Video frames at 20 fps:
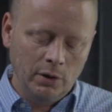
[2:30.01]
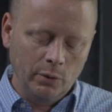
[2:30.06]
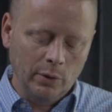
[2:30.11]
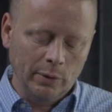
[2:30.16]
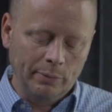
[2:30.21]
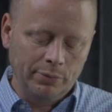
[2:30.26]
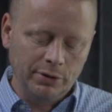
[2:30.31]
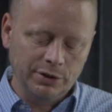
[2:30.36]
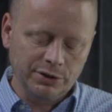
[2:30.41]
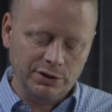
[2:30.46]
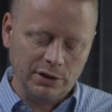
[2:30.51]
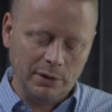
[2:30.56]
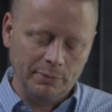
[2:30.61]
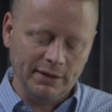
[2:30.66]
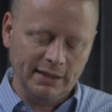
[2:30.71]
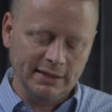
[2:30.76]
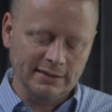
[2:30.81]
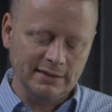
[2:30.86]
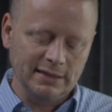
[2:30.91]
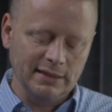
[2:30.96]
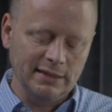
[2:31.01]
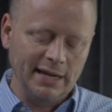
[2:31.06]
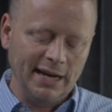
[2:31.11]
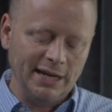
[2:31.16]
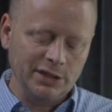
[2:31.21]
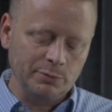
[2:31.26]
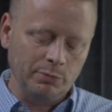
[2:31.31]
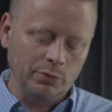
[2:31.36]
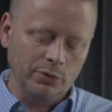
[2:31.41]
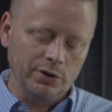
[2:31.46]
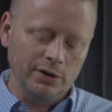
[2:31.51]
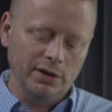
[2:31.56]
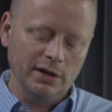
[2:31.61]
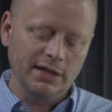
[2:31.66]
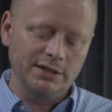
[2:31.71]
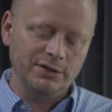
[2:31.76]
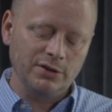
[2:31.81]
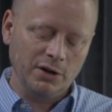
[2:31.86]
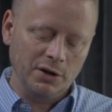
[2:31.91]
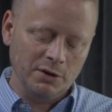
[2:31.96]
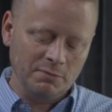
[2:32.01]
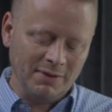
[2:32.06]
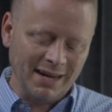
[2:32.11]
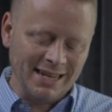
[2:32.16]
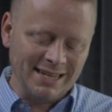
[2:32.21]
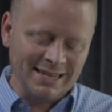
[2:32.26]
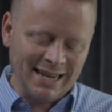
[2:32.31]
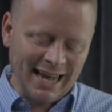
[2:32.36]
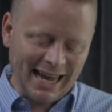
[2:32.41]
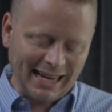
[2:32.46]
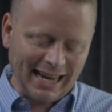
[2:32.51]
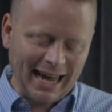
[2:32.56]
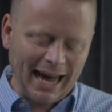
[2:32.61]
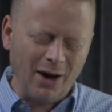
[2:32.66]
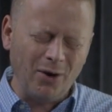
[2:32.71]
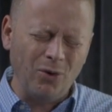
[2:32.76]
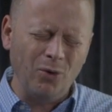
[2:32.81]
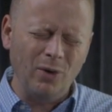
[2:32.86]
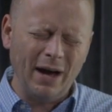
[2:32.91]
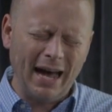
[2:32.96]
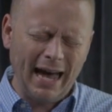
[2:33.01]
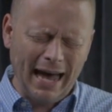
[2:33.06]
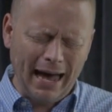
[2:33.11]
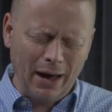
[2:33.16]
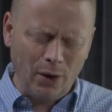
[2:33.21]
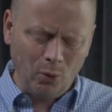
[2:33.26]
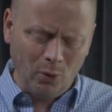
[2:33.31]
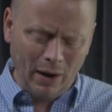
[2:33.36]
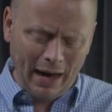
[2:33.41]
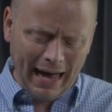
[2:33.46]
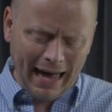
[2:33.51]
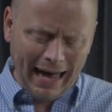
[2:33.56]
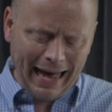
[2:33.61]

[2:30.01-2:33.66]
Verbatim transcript: We're pushed up against the dashboard, and I turn my neck, ow, ow,